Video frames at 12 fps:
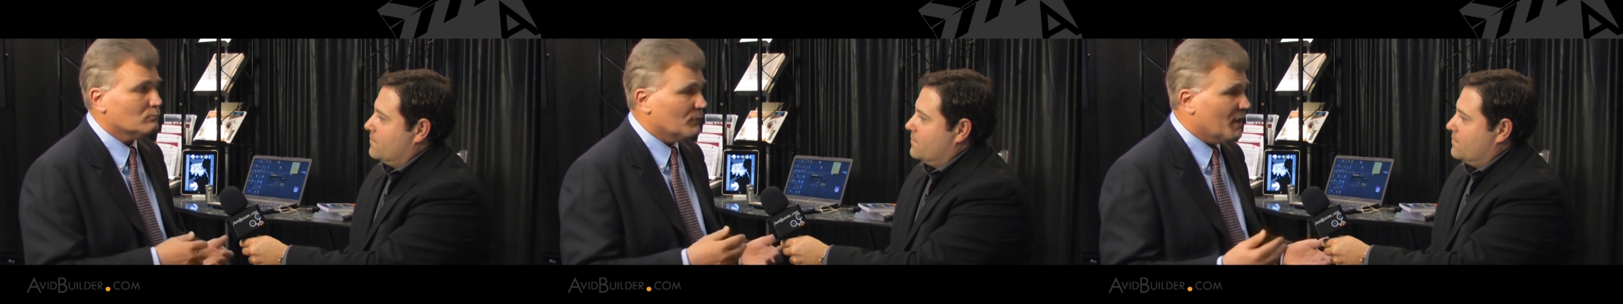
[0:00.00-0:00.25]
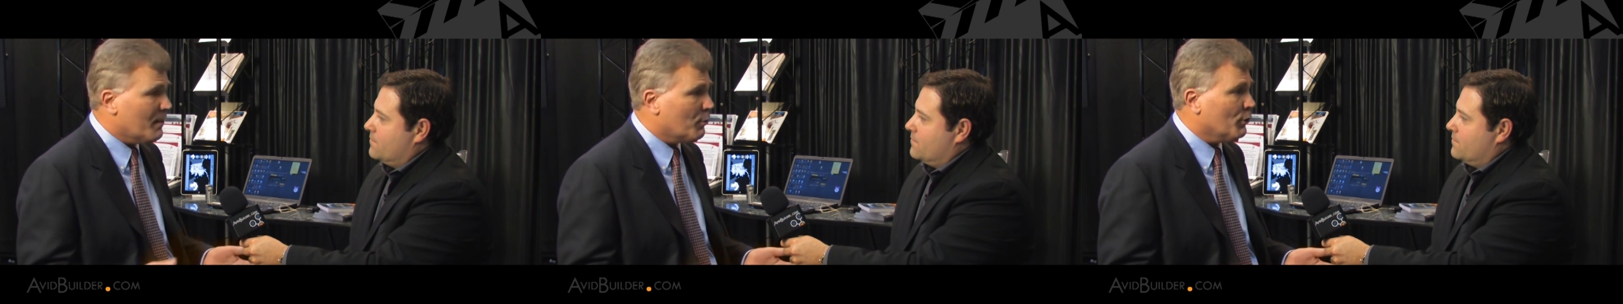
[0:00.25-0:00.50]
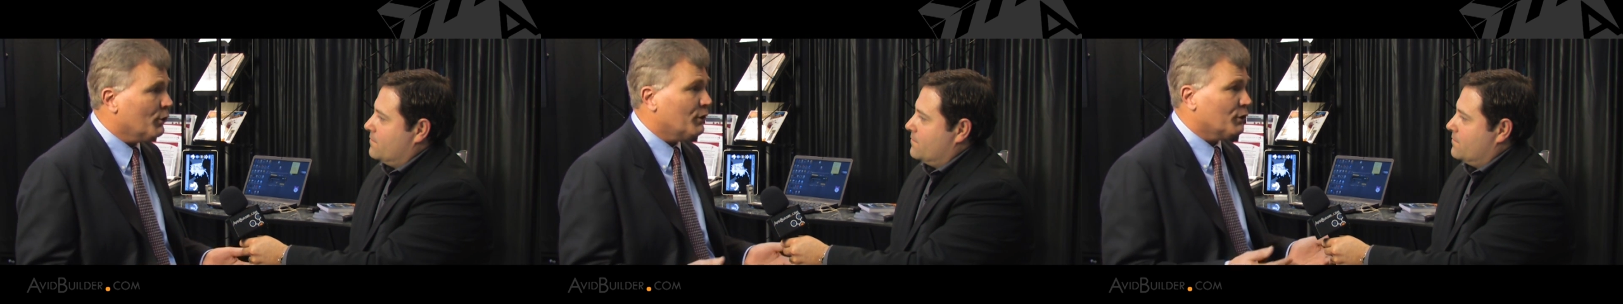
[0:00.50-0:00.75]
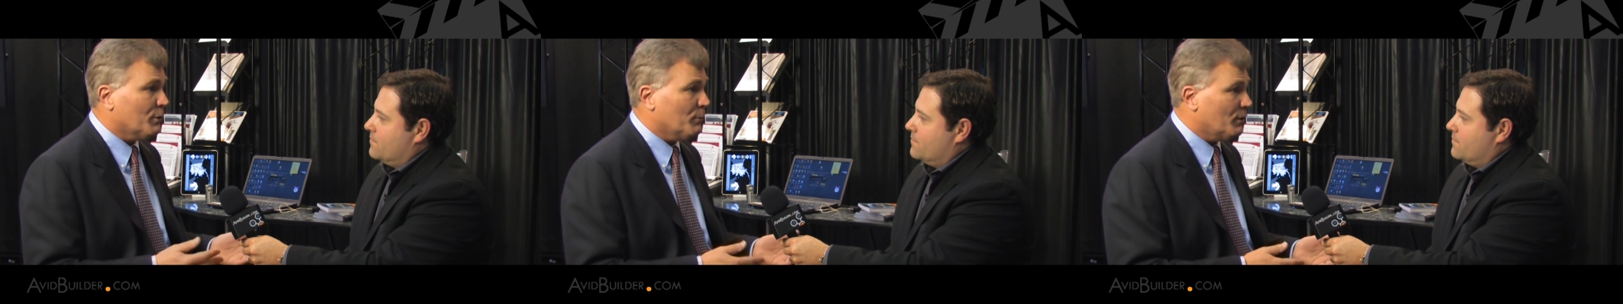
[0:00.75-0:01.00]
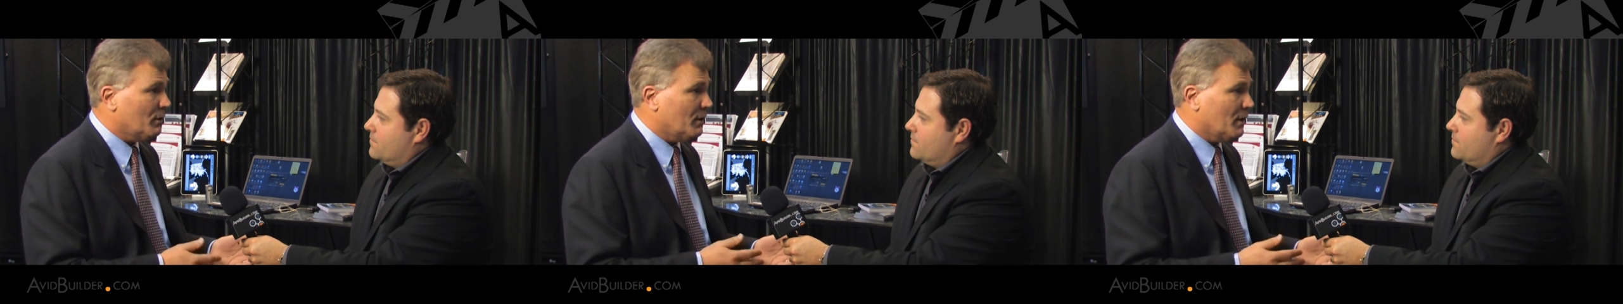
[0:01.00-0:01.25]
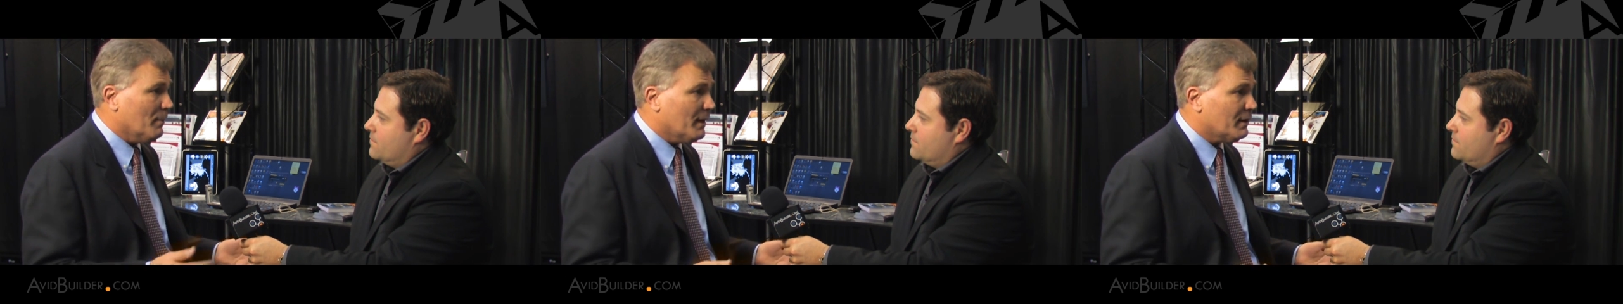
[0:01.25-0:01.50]
Speaker 1: neighborhood and community
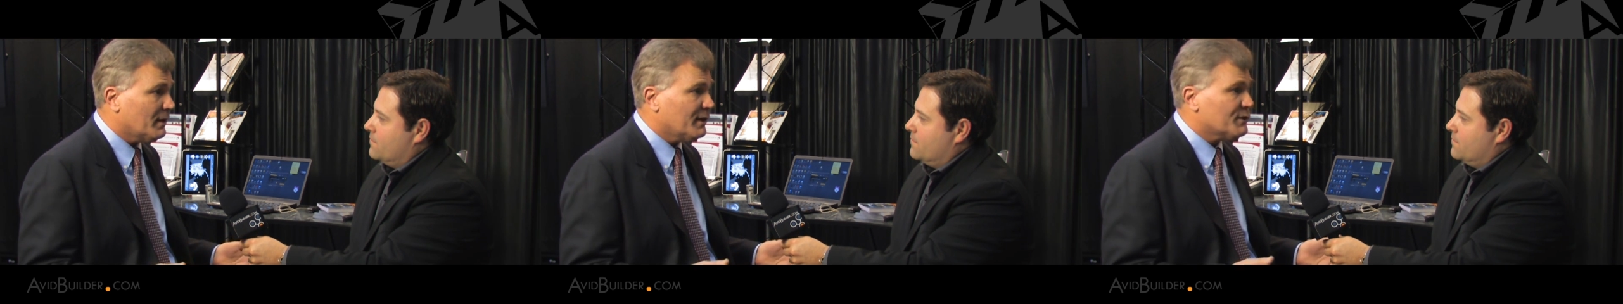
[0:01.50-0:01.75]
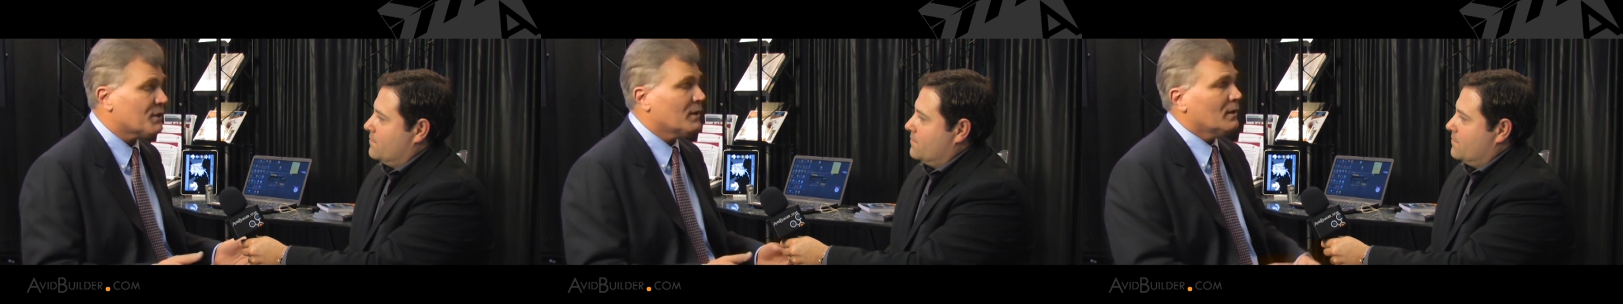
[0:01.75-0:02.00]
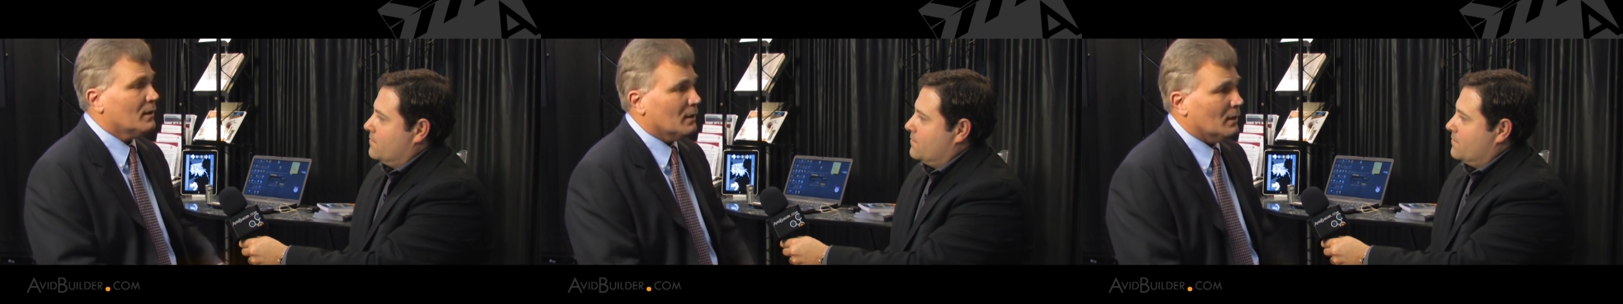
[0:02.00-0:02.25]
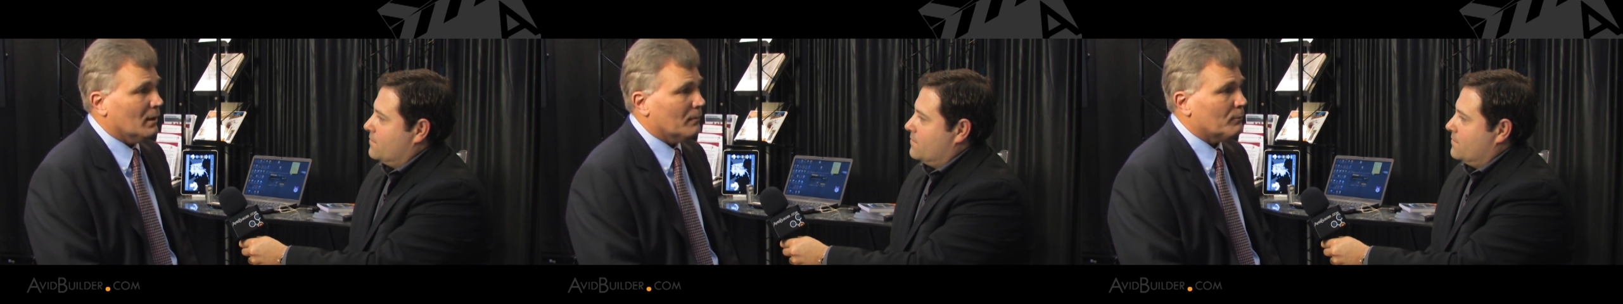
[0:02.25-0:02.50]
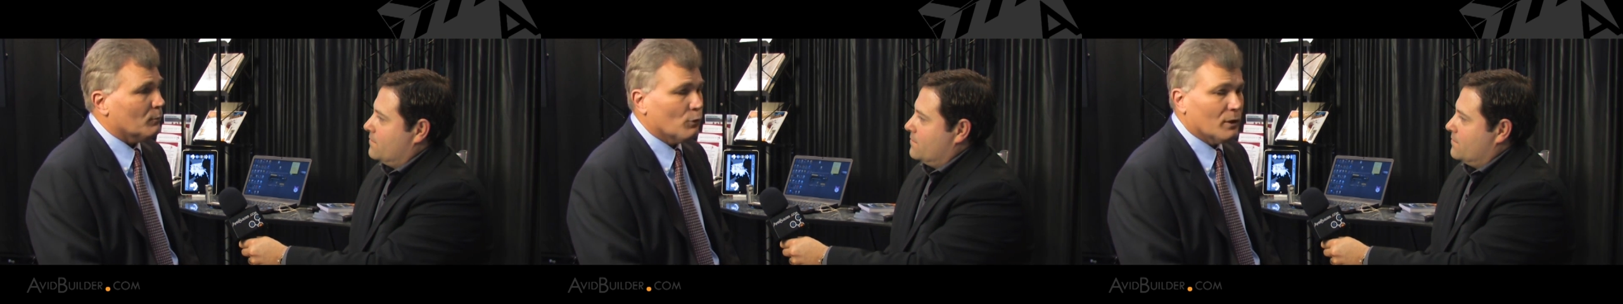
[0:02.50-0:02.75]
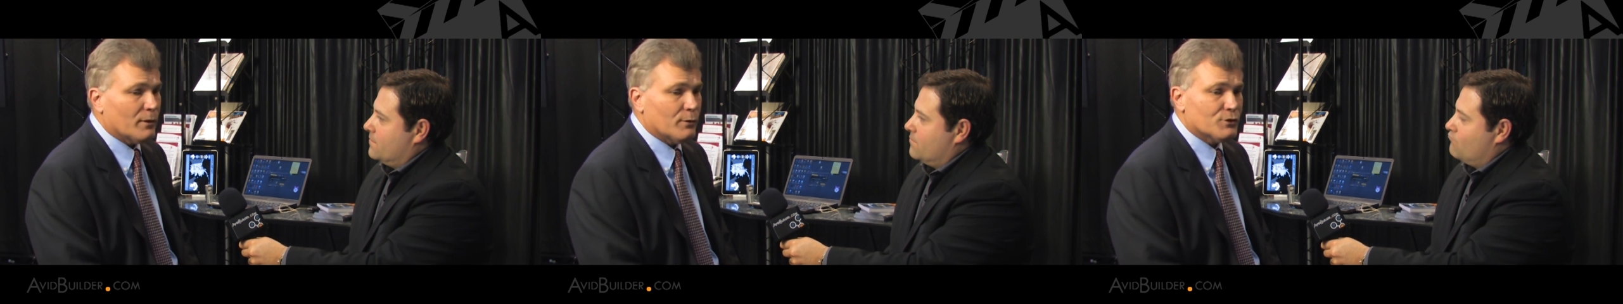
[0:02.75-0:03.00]
amenities.
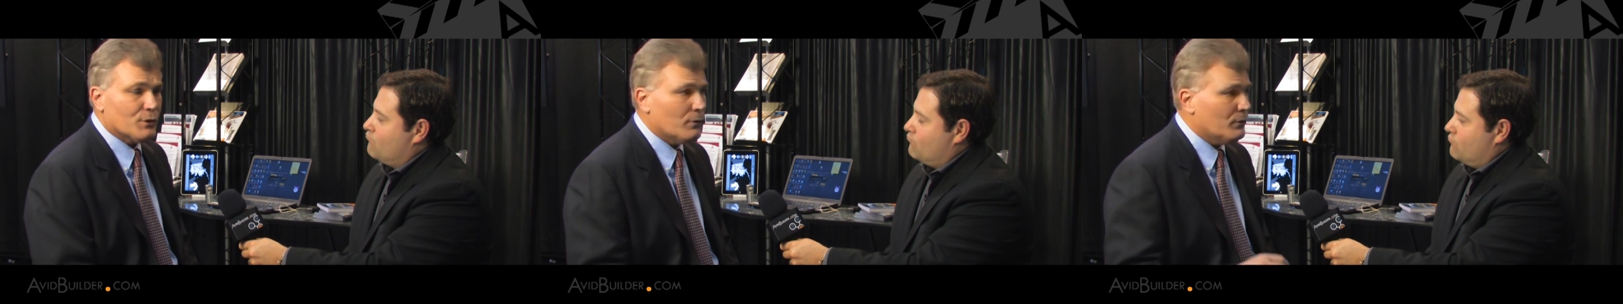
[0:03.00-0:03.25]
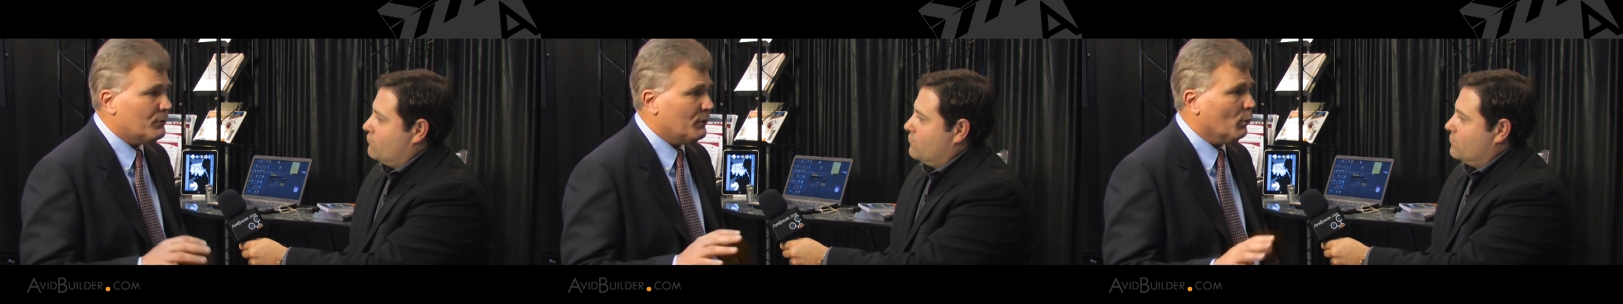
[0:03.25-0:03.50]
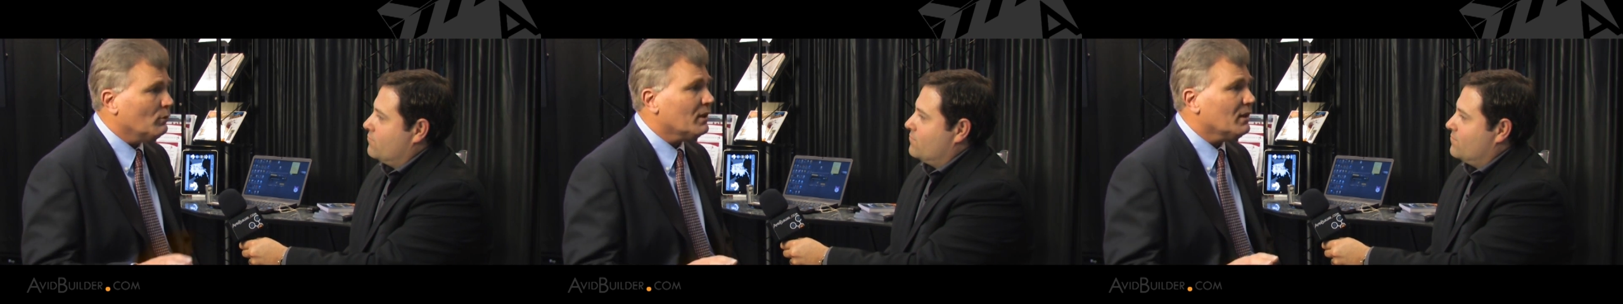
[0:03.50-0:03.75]
Really, the only